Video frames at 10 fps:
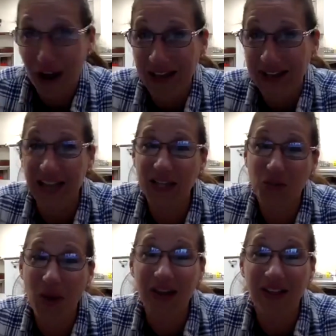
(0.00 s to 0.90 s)
us as
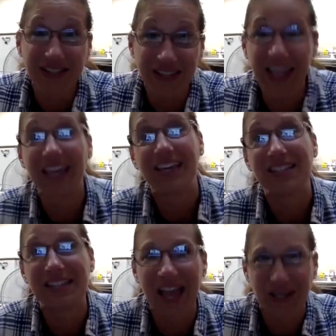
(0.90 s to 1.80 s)
well as the
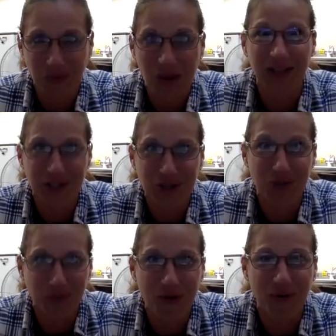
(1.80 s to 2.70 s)
kids, as well as to the
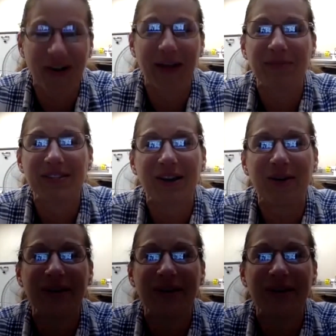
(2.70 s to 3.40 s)
program. So